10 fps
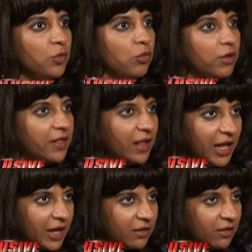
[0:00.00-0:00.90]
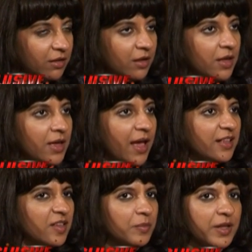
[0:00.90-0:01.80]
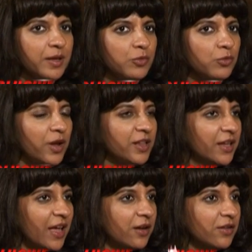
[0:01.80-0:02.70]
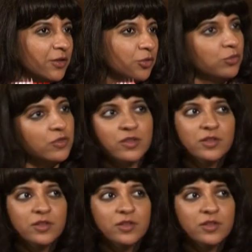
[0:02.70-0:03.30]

see only that actor. And sometimes you write the character and you